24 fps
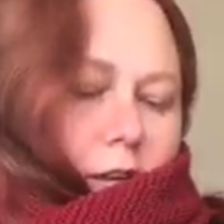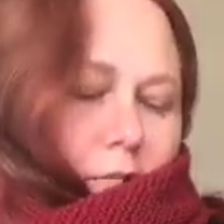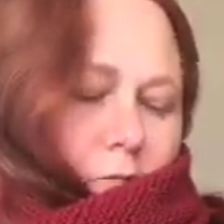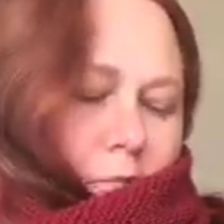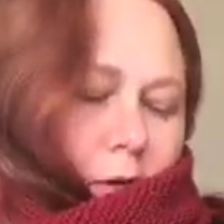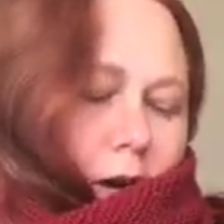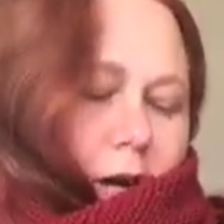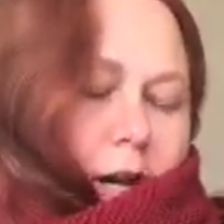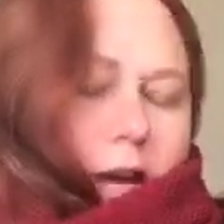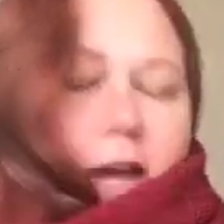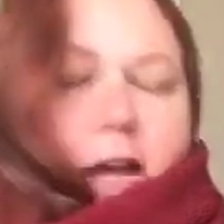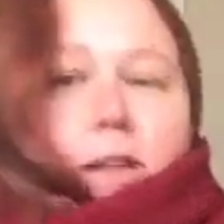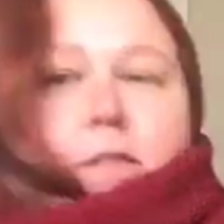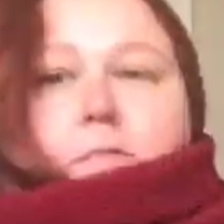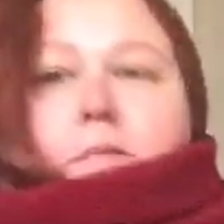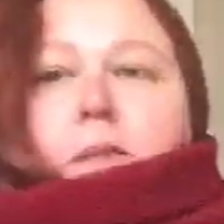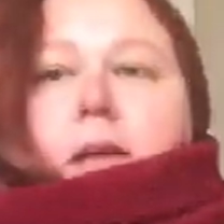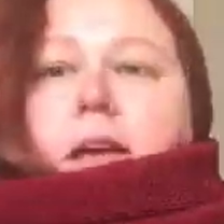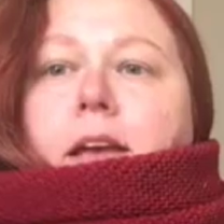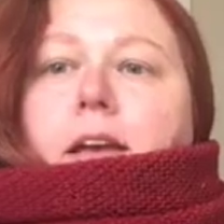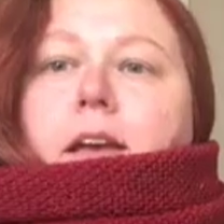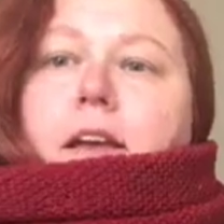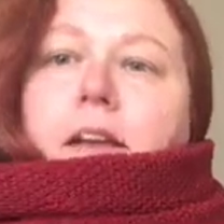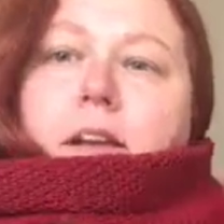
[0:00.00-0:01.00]
why not
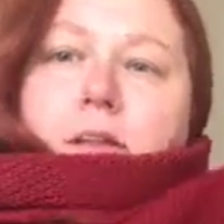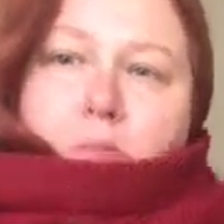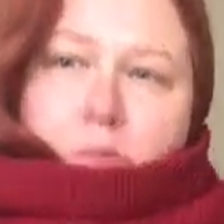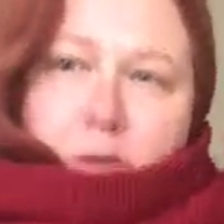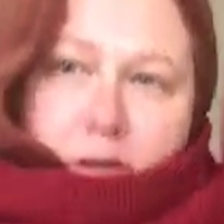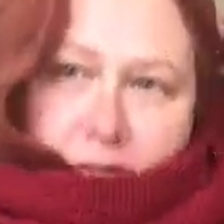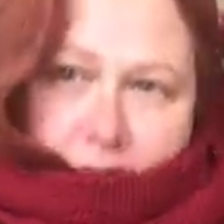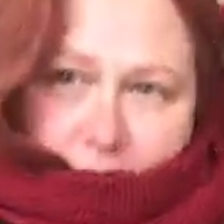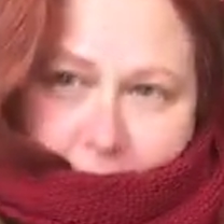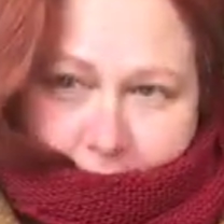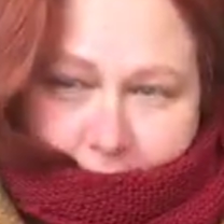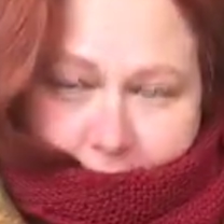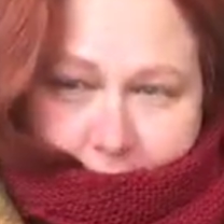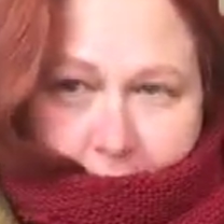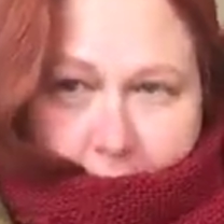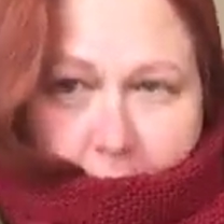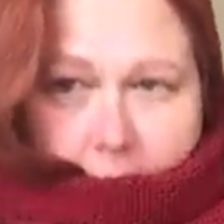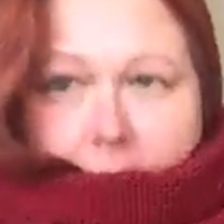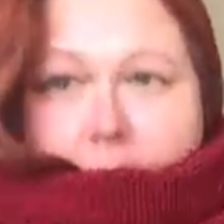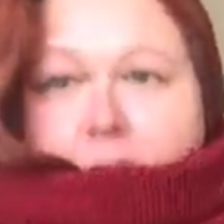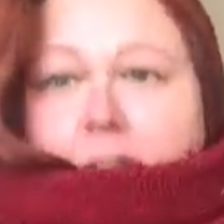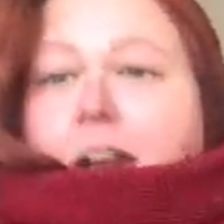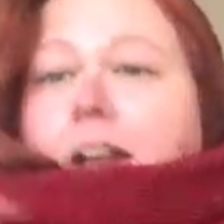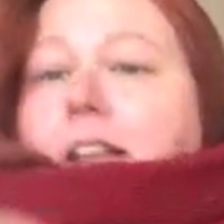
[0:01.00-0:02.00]
make it with a
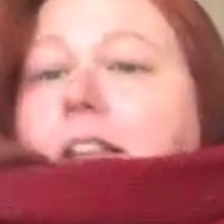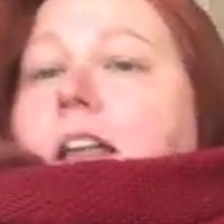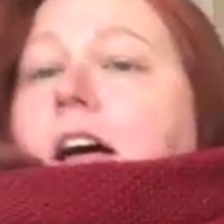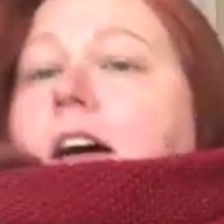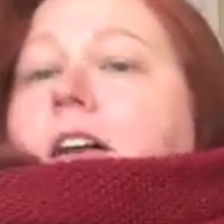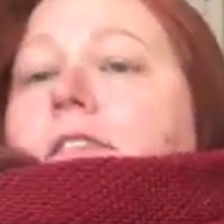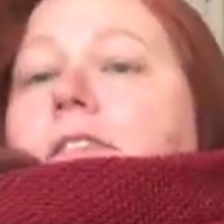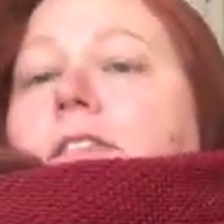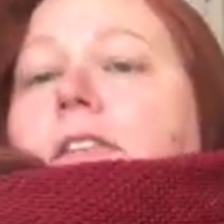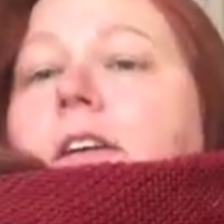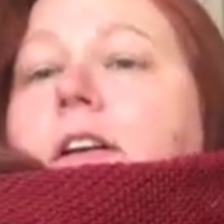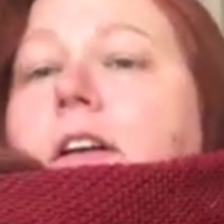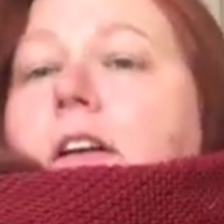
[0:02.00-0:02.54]
yarn that I love?